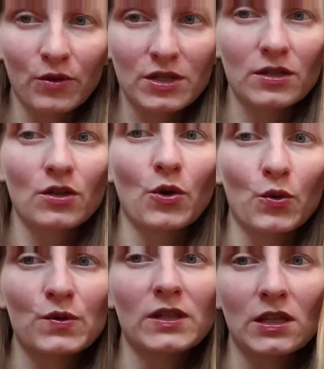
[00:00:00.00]
which
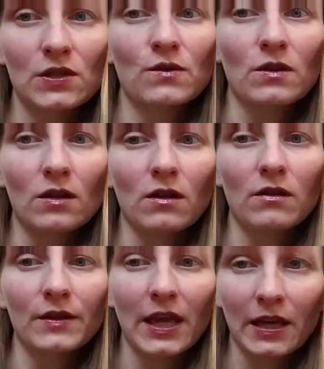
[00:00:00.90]
goes into the
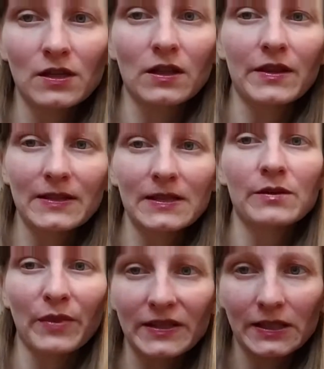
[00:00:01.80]
little cannula that's
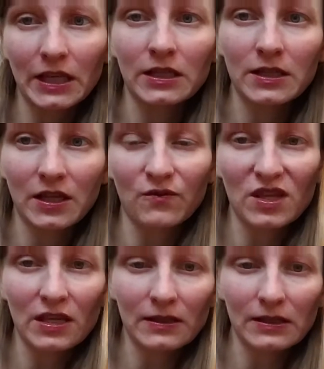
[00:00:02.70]
in my skin to give me
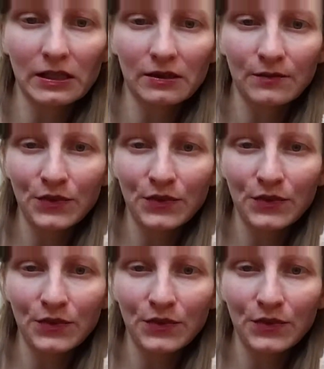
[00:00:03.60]
the insulin.